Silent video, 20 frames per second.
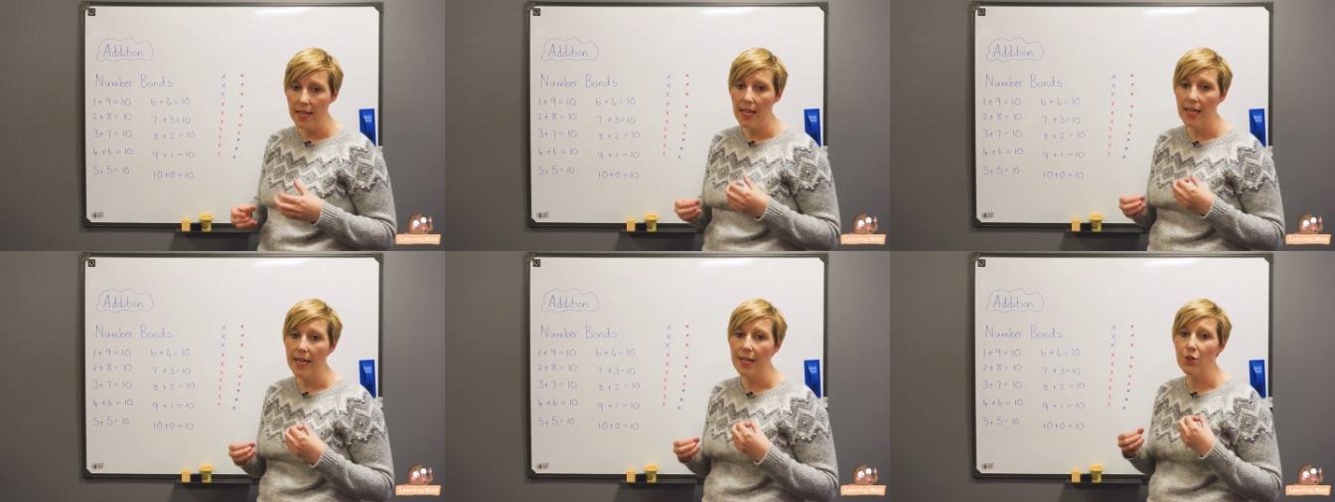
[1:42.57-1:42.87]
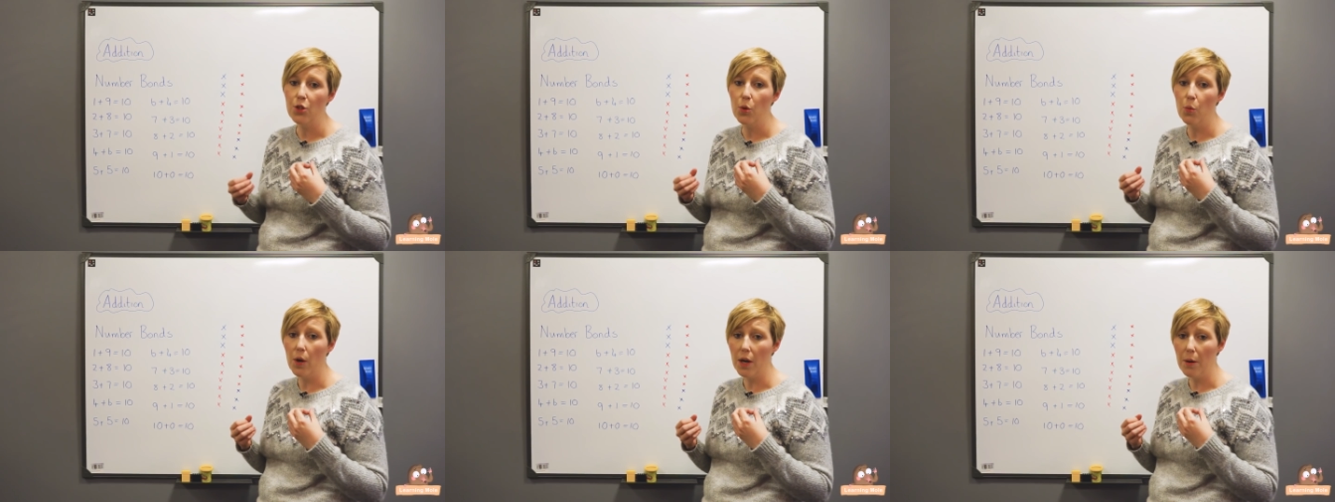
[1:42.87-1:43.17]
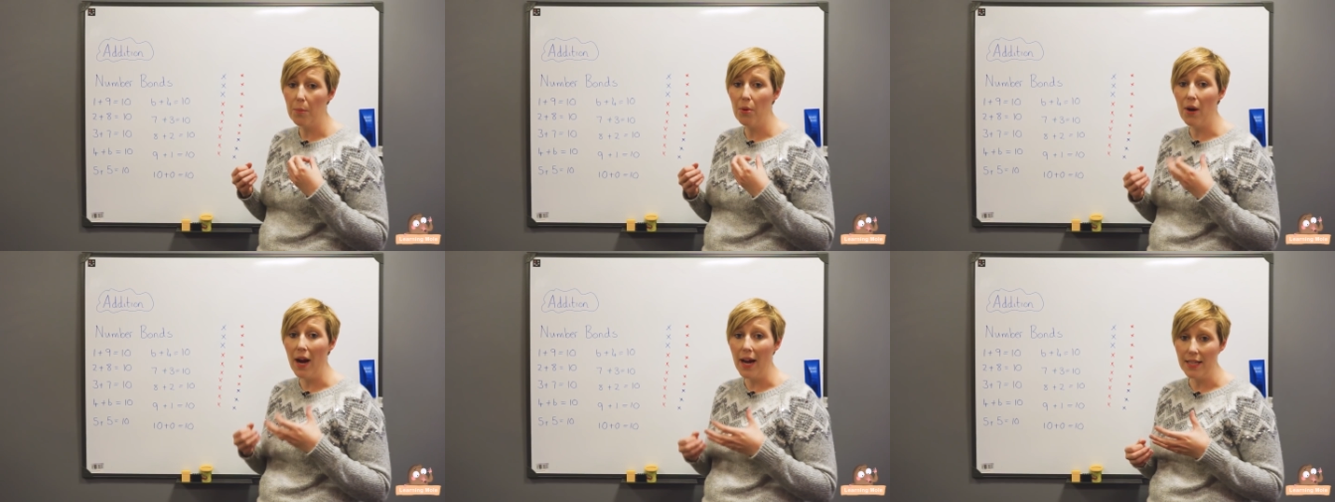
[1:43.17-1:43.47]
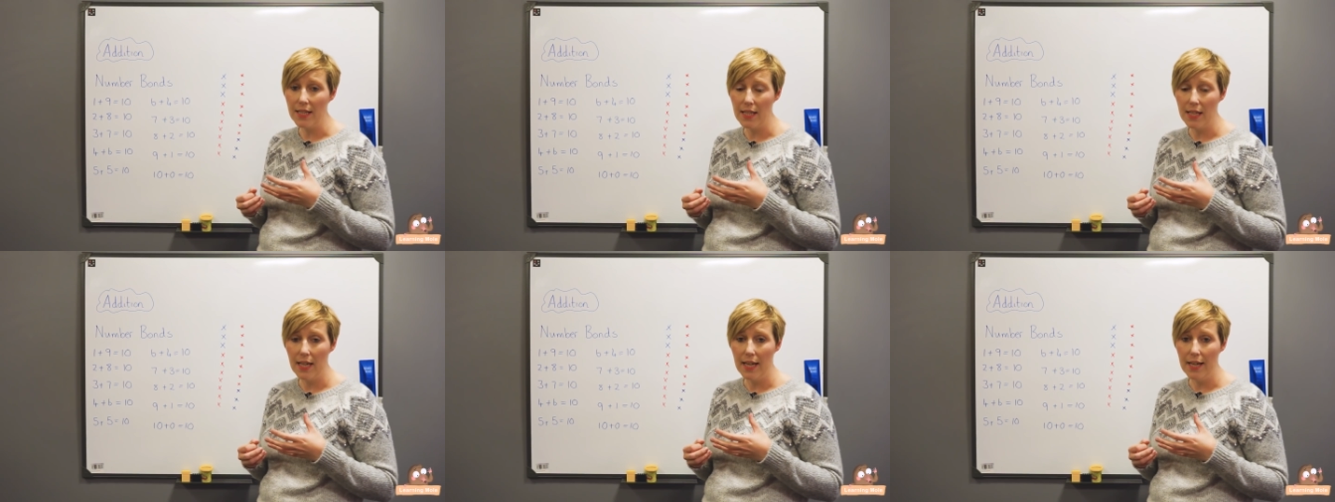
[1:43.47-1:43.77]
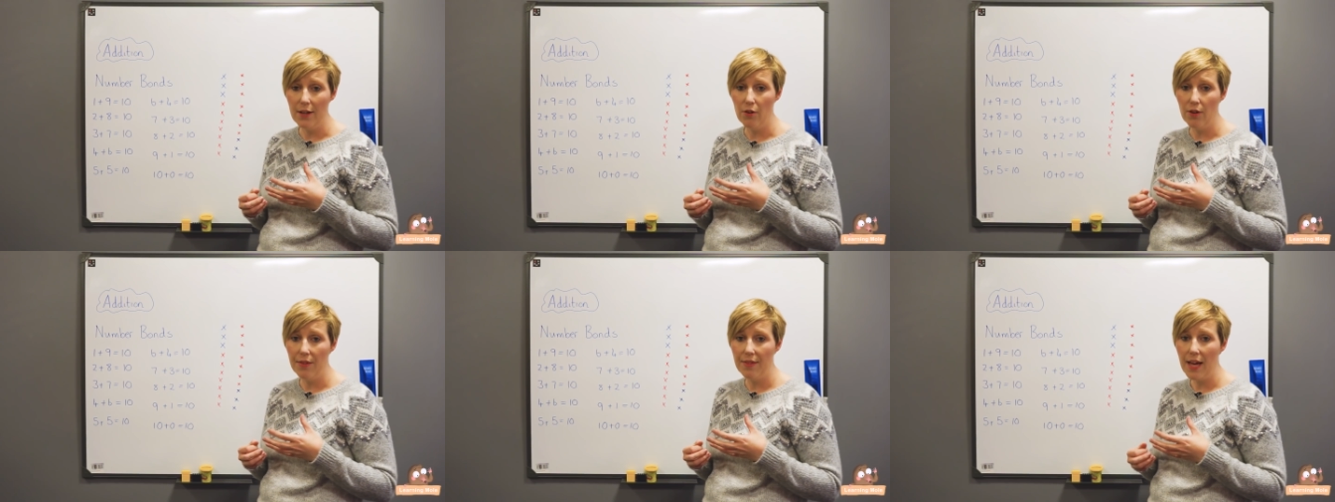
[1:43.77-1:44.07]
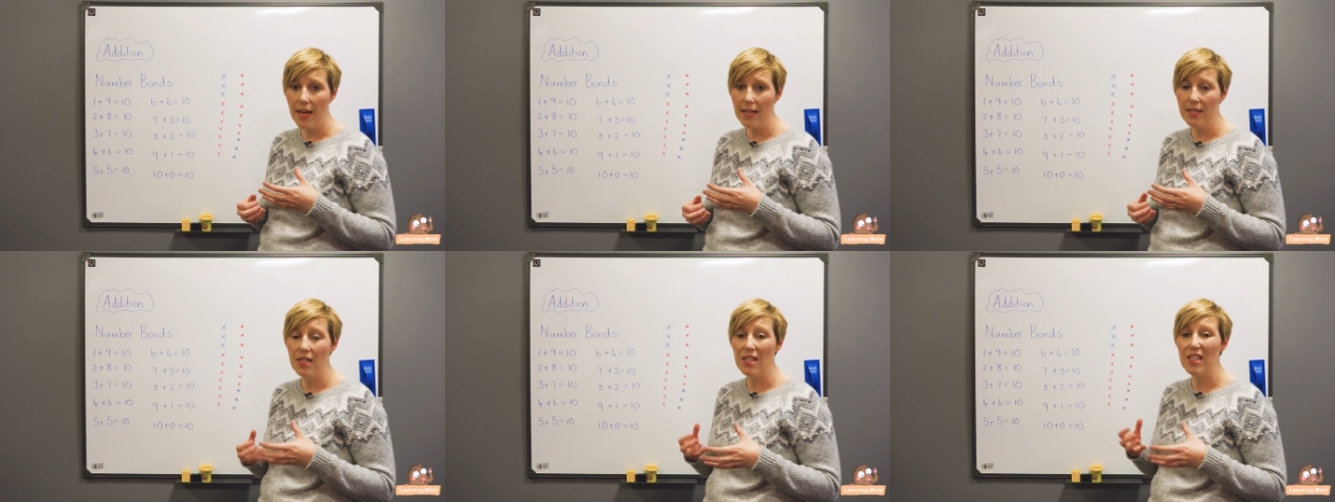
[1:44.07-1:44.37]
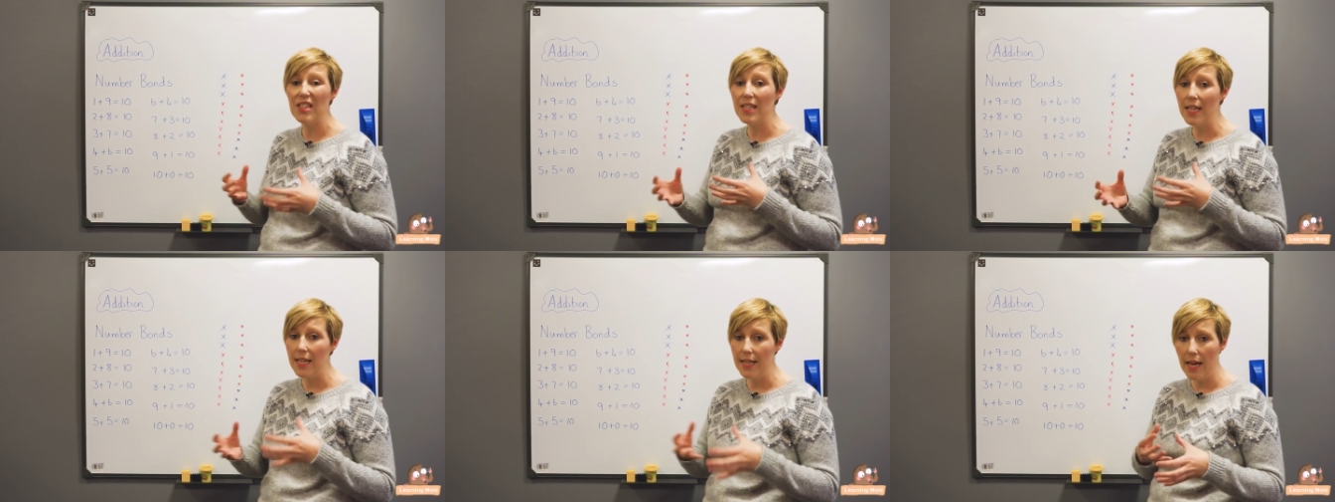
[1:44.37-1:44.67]
They need to work practically on that to
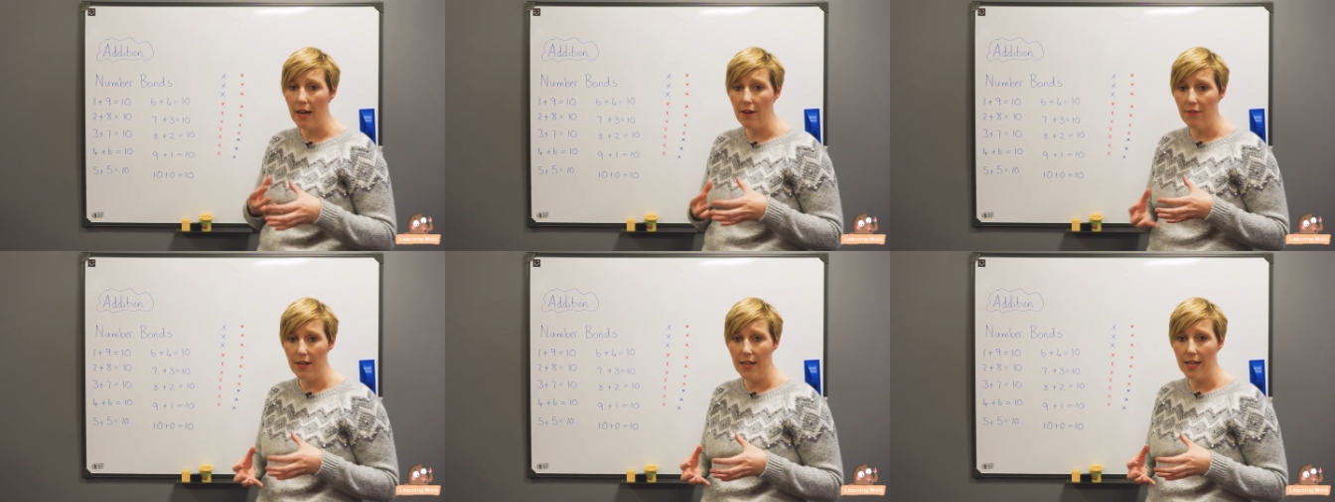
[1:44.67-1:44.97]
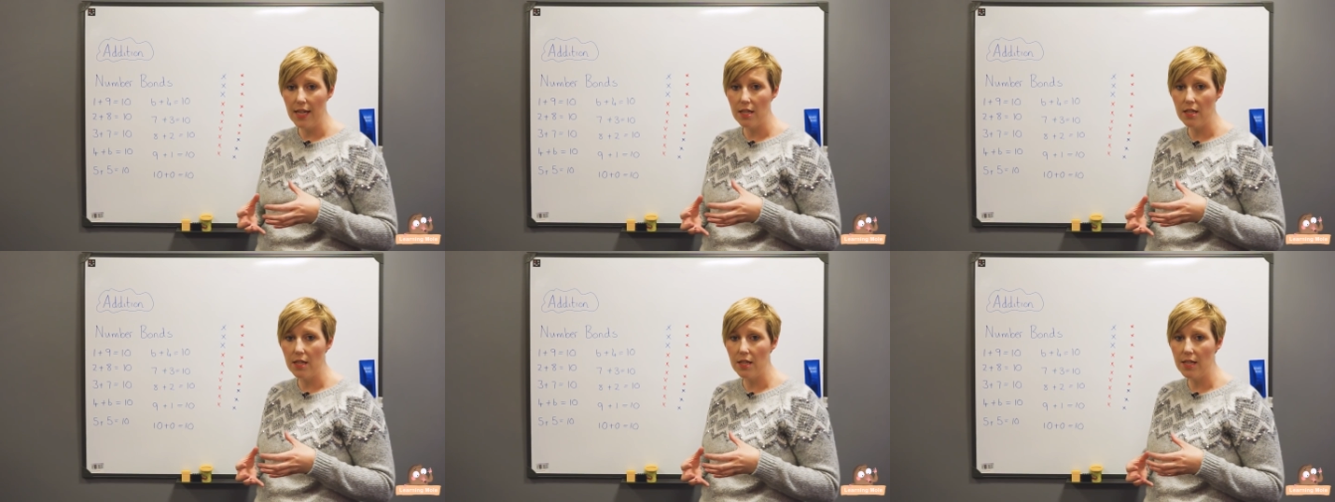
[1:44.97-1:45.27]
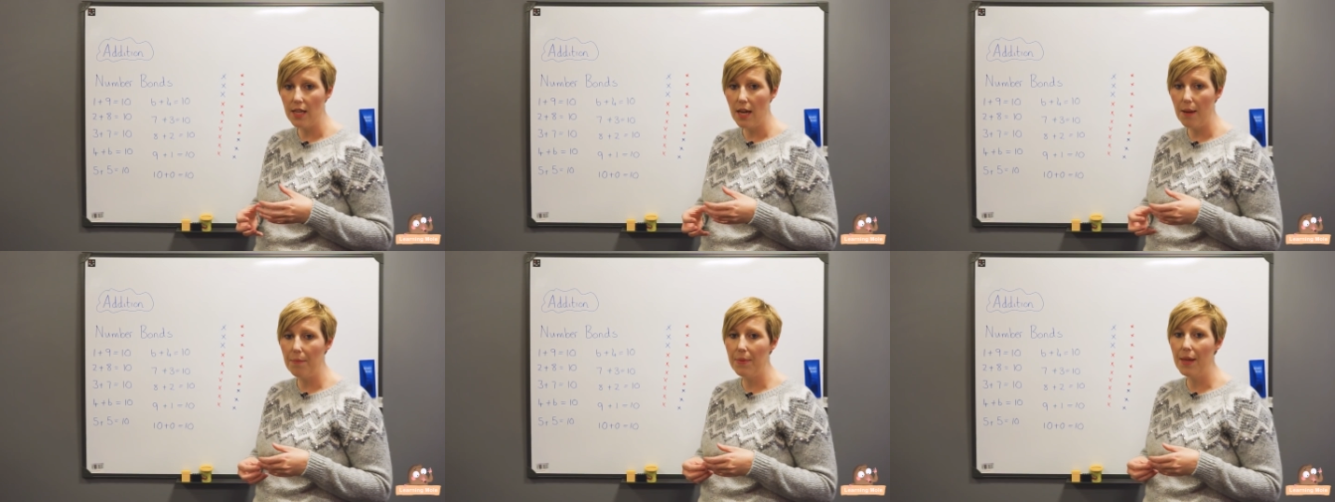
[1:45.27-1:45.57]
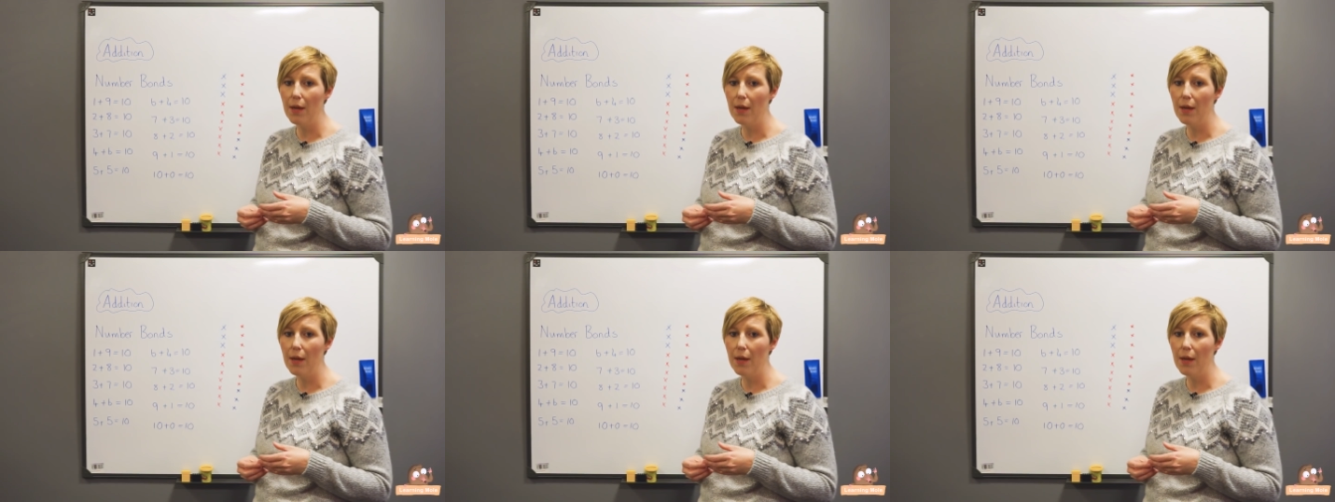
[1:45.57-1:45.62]
see that relationship.